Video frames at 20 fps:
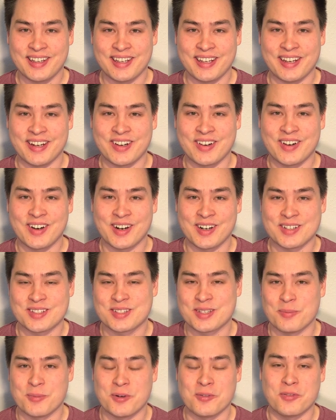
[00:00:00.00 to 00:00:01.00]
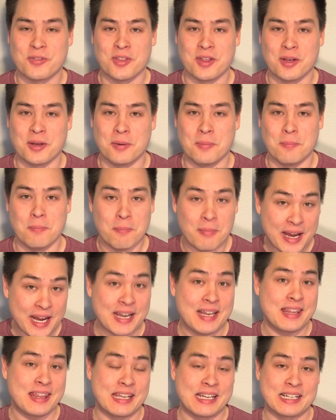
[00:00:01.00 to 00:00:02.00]
Here are some of the main
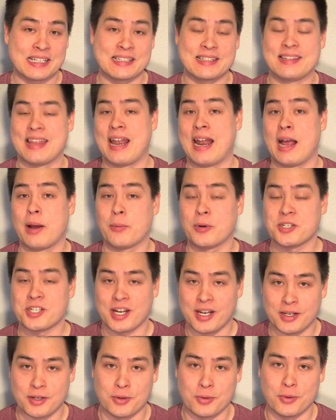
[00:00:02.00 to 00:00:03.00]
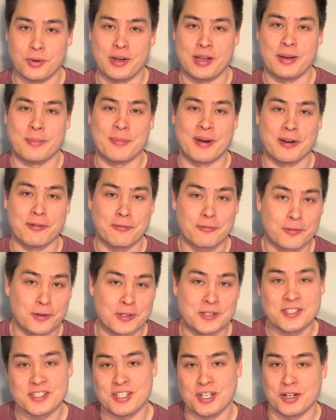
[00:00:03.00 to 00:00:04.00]
things that I wish I knew in my
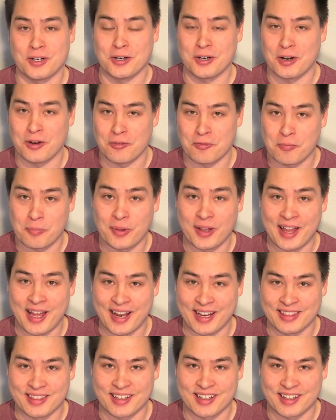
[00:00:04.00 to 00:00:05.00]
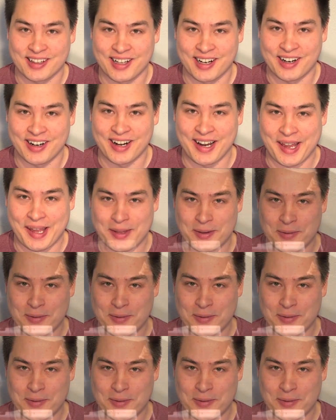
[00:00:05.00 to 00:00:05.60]
first year of playing the clarinet.